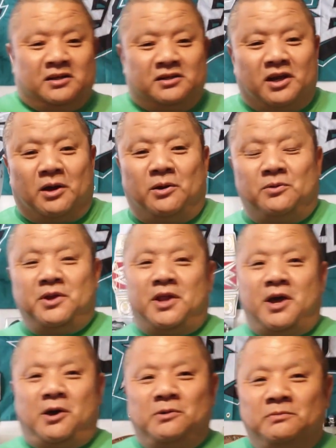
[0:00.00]
So, you
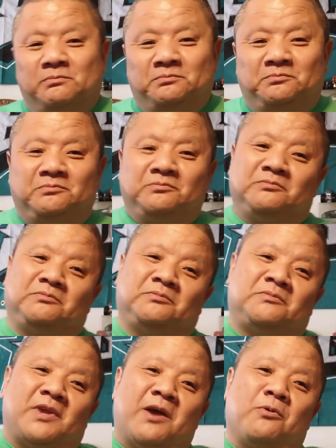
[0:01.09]
know,
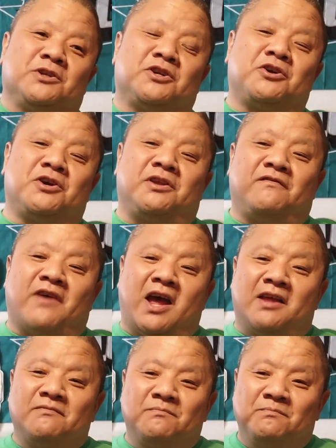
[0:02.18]
it was a good
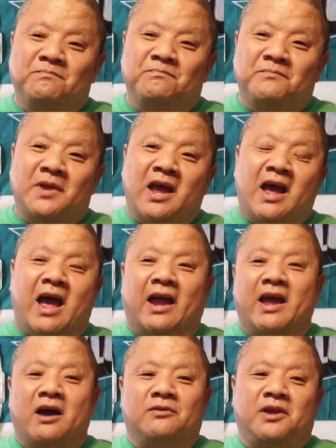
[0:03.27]
event. Hang
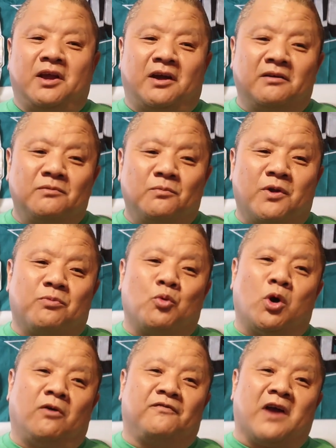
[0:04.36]
out there with
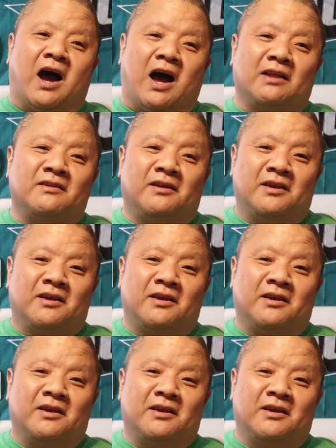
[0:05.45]
Will of God.